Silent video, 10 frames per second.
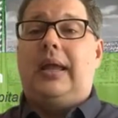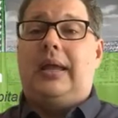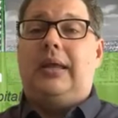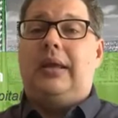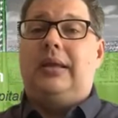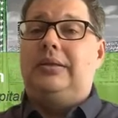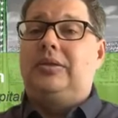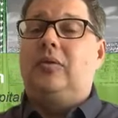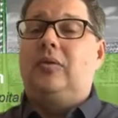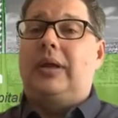And
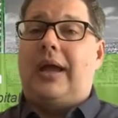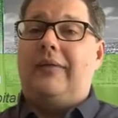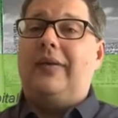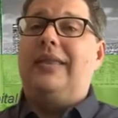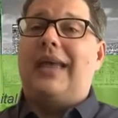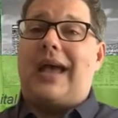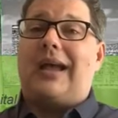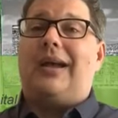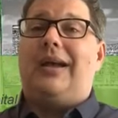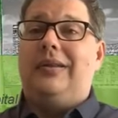so having that
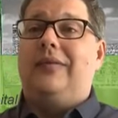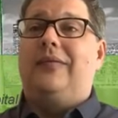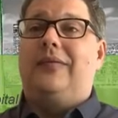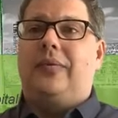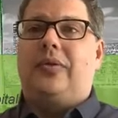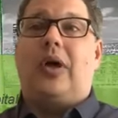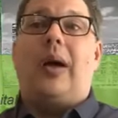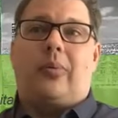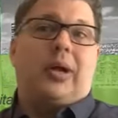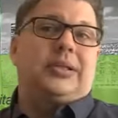kind of
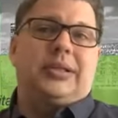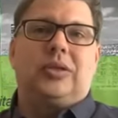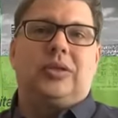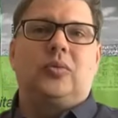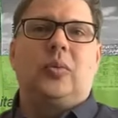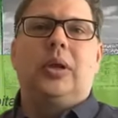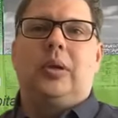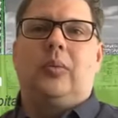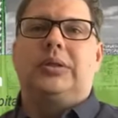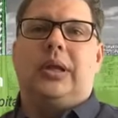thought process is really
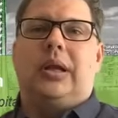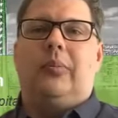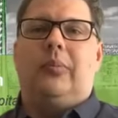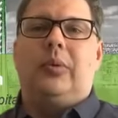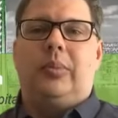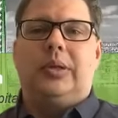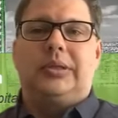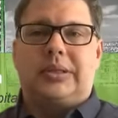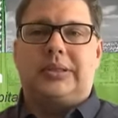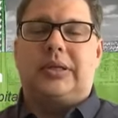what's going to help you build a
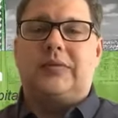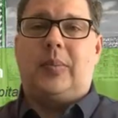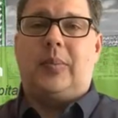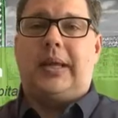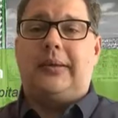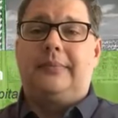successful plan.